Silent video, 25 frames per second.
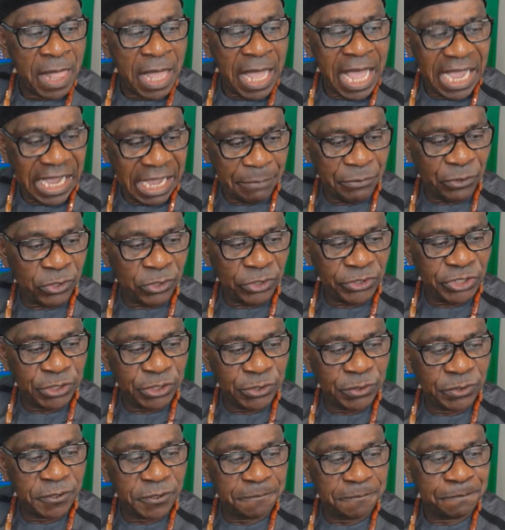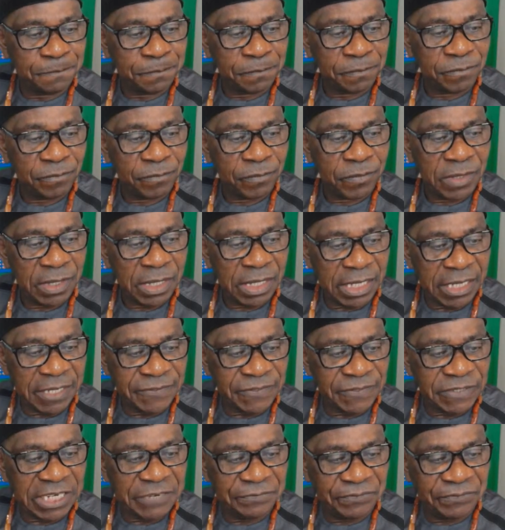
Agabi continued. Is the